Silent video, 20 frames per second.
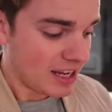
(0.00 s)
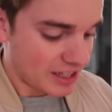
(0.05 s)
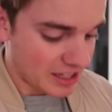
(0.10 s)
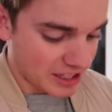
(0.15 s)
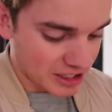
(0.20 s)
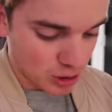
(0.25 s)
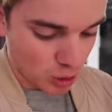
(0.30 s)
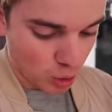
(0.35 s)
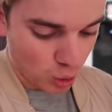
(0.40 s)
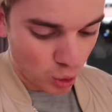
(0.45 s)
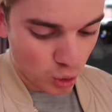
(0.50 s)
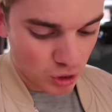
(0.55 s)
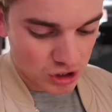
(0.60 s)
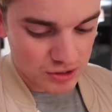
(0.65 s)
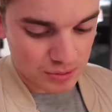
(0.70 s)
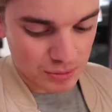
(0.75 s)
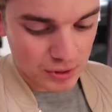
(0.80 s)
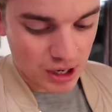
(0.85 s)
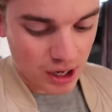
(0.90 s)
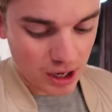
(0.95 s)
Need to order
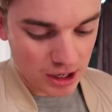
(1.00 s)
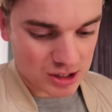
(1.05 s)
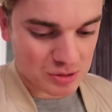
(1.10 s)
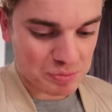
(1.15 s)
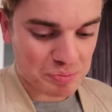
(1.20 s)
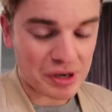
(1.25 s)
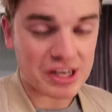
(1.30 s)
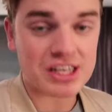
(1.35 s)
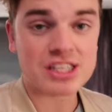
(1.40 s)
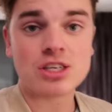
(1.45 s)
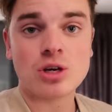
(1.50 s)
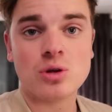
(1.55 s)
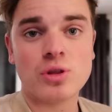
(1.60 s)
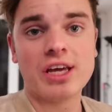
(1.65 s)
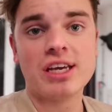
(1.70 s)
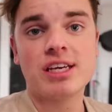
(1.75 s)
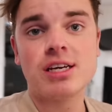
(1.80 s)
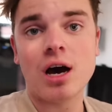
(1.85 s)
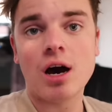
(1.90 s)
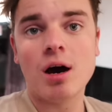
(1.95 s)
some last bits so
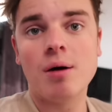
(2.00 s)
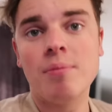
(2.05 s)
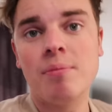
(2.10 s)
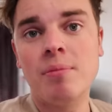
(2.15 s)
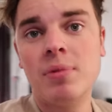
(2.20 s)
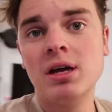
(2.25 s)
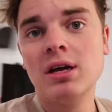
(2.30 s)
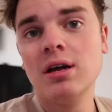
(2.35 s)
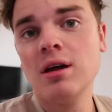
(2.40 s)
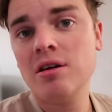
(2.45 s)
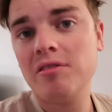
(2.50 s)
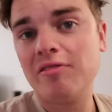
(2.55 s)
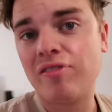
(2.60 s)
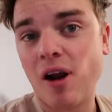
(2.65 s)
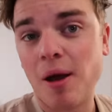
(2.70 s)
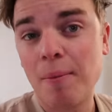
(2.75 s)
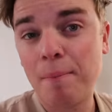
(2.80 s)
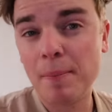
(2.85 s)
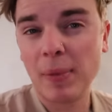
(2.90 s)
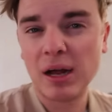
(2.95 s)
they come
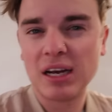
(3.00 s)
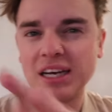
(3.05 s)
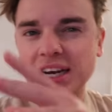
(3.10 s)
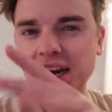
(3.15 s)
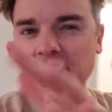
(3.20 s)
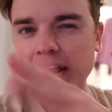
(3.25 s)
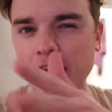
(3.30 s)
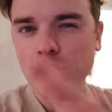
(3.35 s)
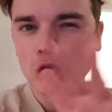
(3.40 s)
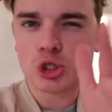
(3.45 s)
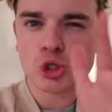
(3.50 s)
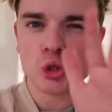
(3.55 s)
for like Monday,